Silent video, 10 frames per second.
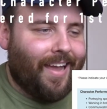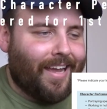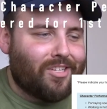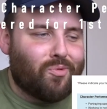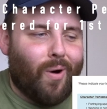
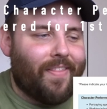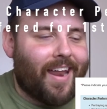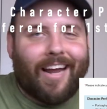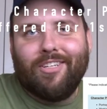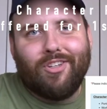is one
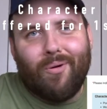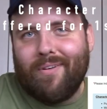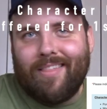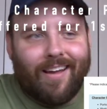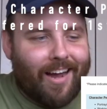that I
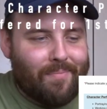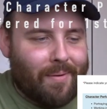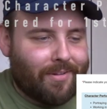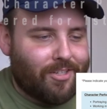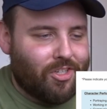don't think I'd be
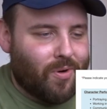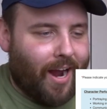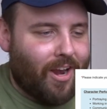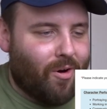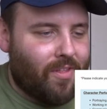able to do.
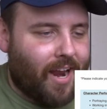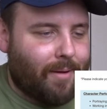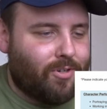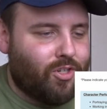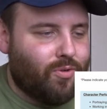I know that
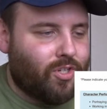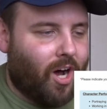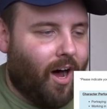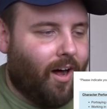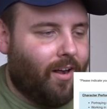I'm too
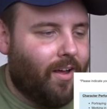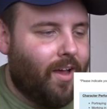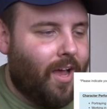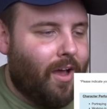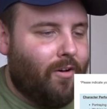tall
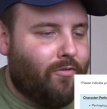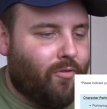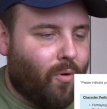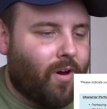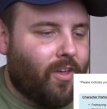
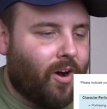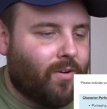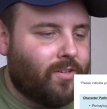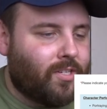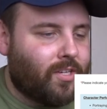for
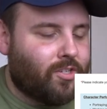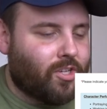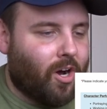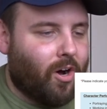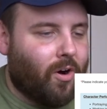those,
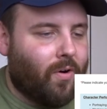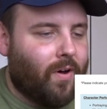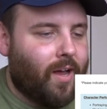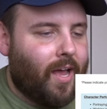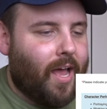
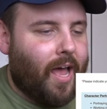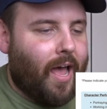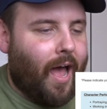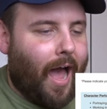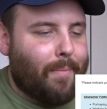so
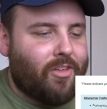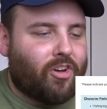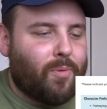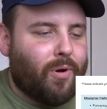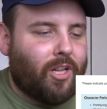I'm
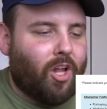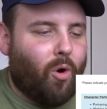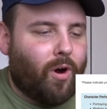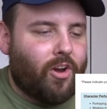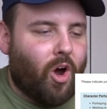either going to put
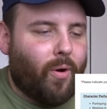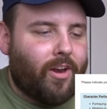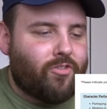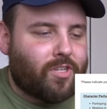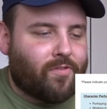low or no
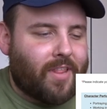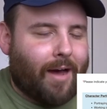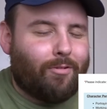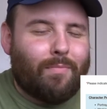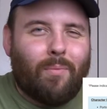interest for
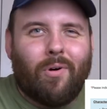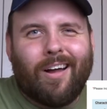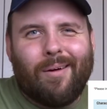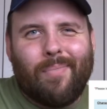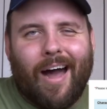that one, but we'll
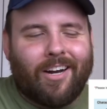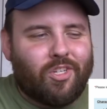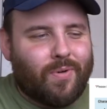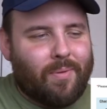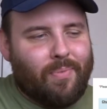come back
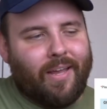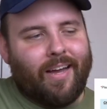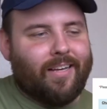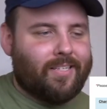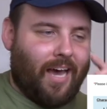to it
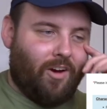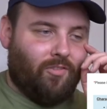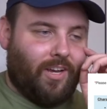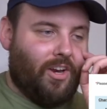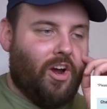because I
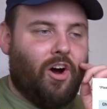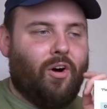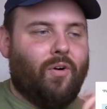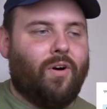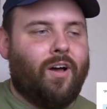don't really
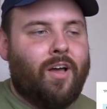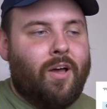know